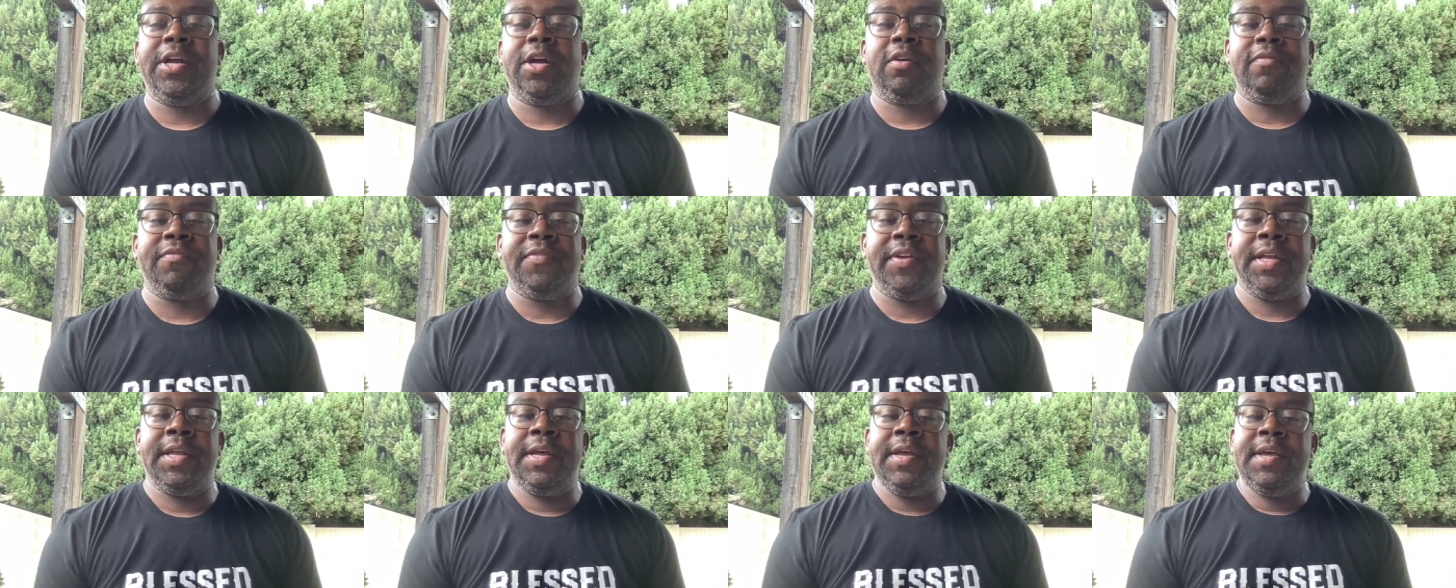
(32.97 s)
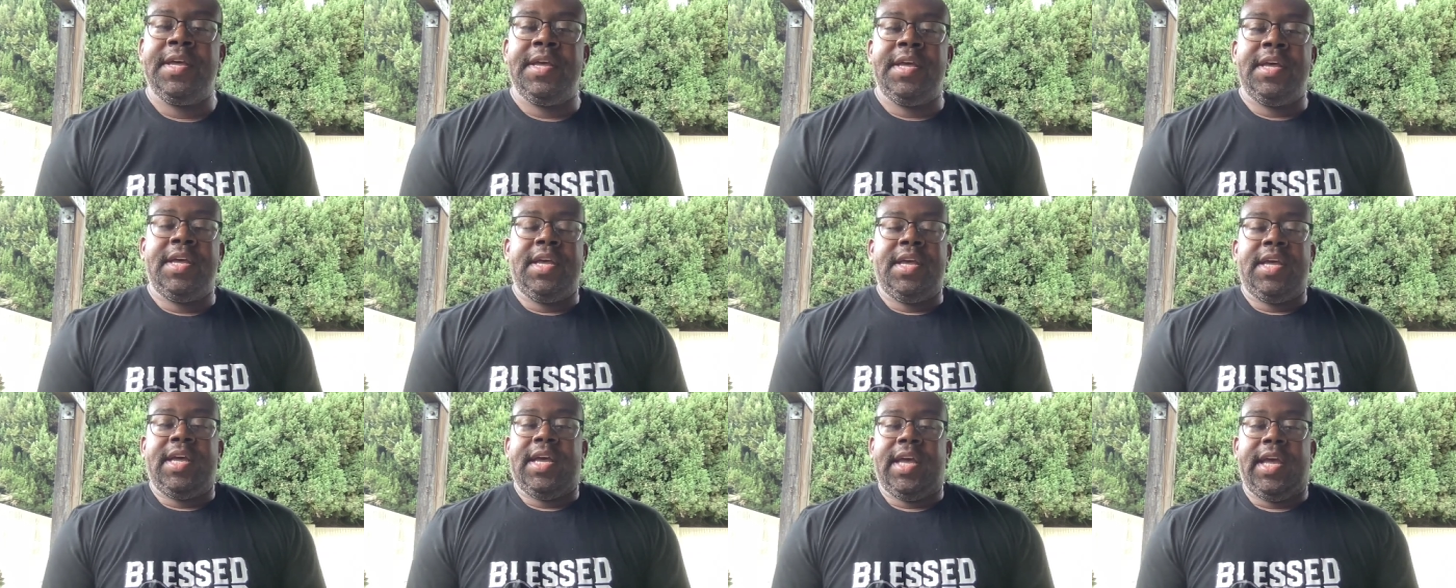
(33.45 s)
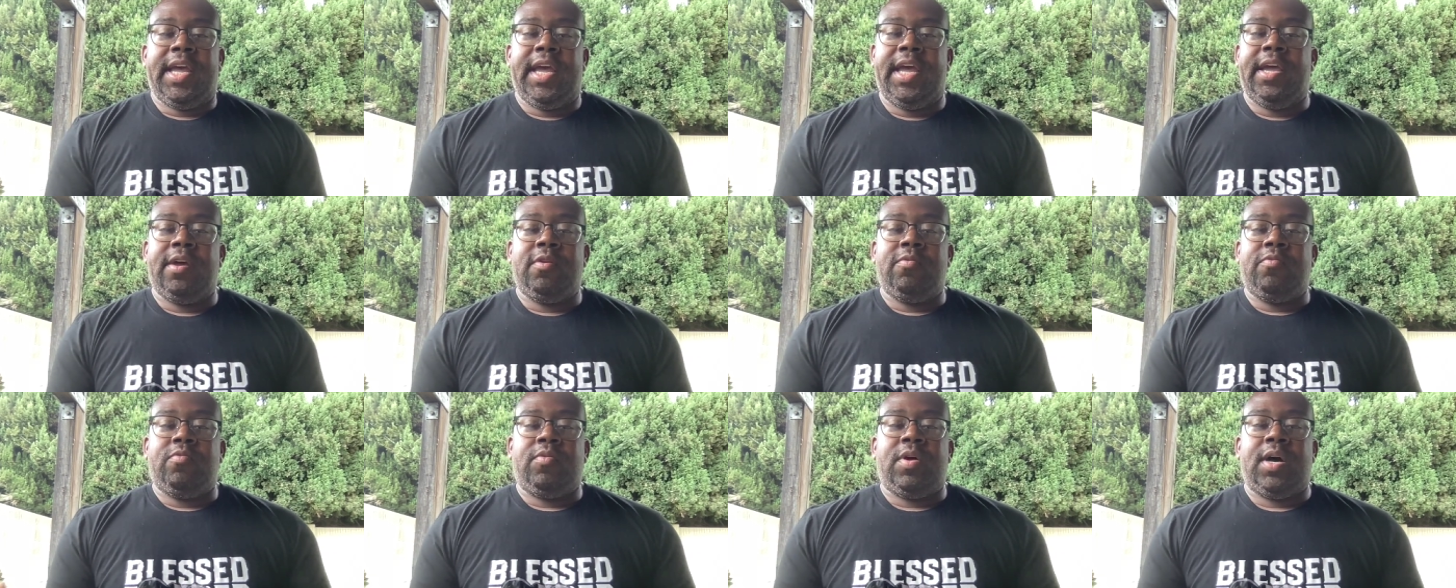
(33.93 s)
Irving.
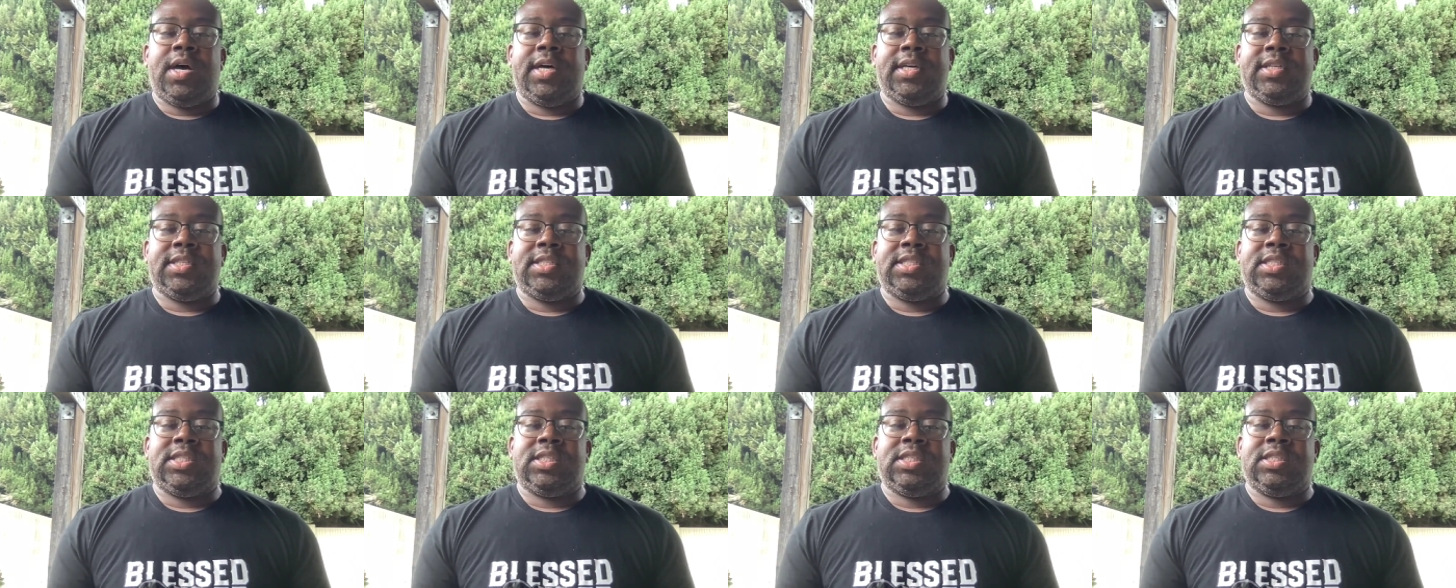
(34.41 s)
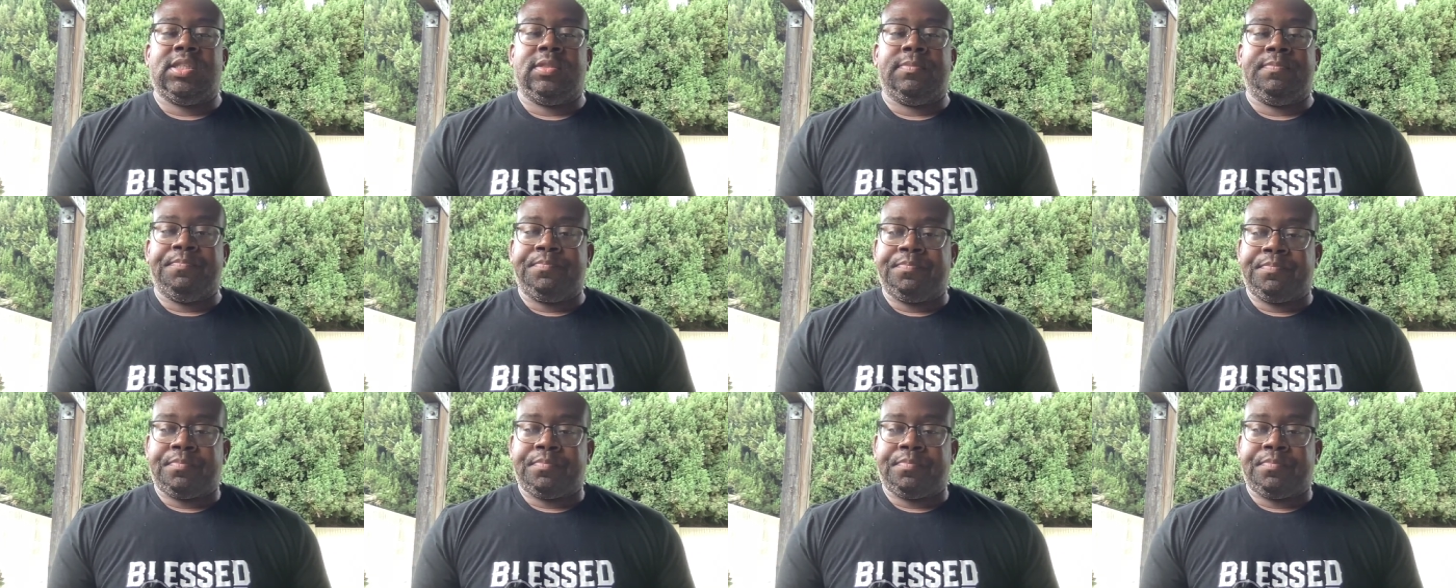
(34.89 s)
It was